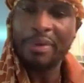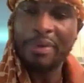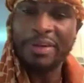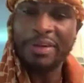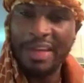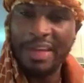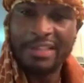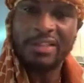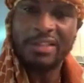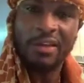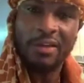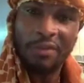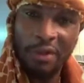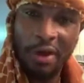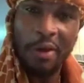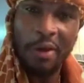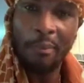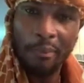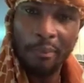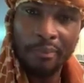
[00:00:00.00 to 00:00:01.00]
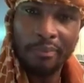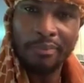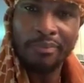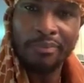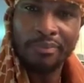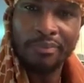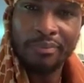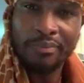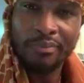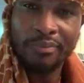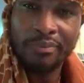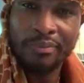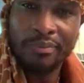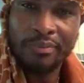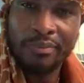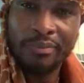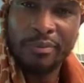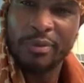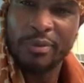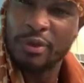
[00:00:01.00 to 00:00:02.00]
but not to them.
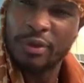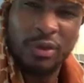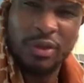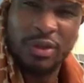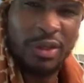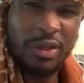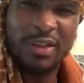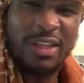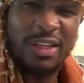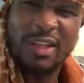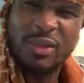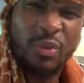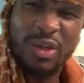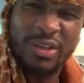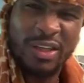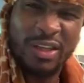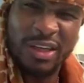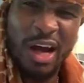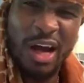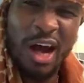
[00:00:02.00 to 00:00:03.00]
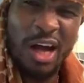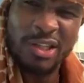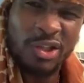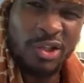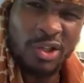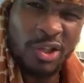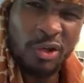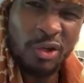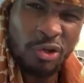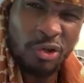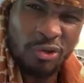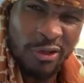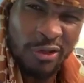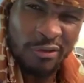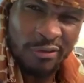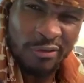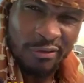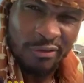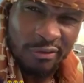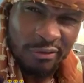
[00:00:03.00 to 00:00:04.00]
You see, these wasn't God's
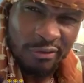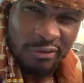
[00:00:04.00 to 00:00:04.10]
children.